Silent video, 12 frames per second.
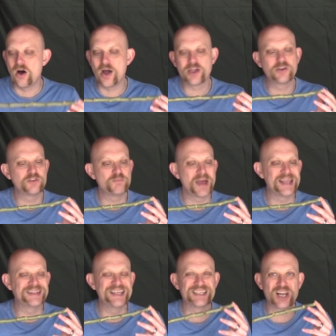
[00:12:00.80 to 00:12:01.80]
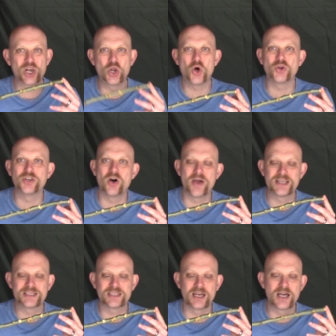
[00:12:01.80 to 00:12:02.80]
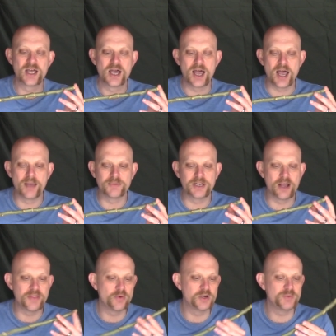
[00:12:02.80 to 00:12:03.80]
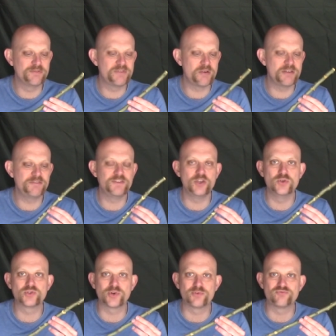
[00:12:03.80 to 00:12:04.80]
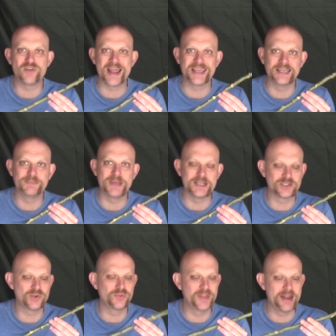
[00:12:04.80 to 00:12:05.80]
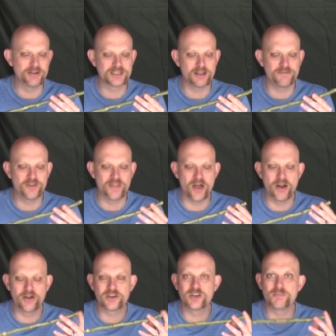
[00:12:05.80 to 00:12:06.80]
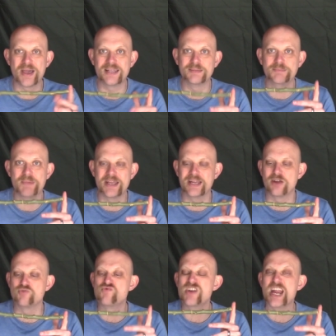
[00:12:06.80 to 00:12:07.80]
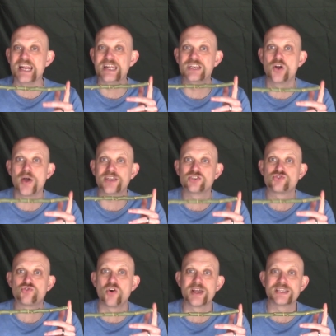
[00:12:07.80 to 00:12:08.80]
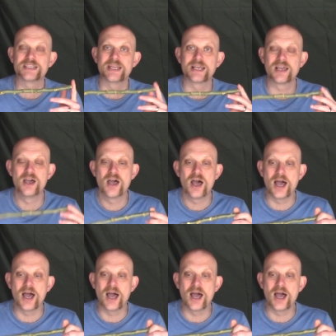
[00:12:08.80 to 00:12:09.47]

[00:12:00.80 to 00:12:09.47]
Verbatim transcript: I could have made these a lot nicer. Um, you know, there would have been very few sort of ragged bits on there and stuff like that. And I could have made, made it a really nice try-stick.